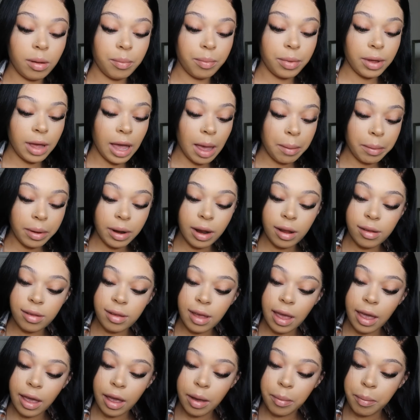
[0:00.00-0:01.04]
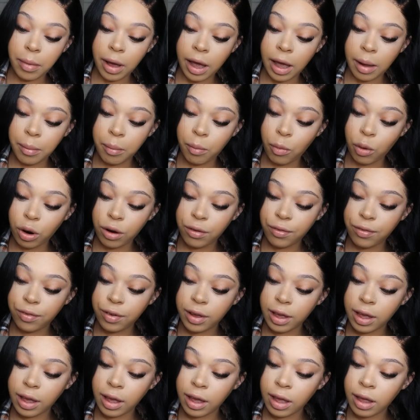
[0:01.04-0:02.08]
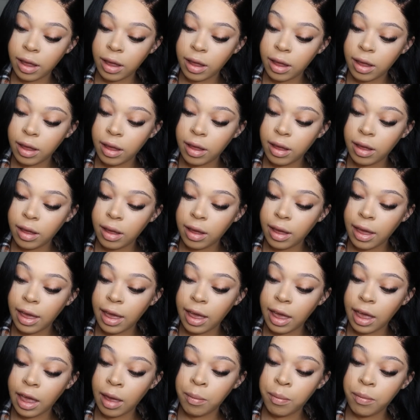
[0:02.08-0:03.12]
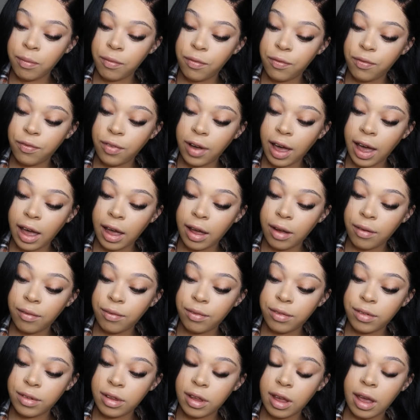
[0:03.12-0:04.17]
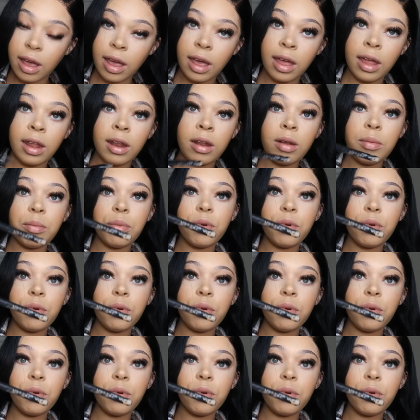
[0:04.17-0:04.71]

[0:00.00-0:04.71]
But I'm gonna take my Morphe M510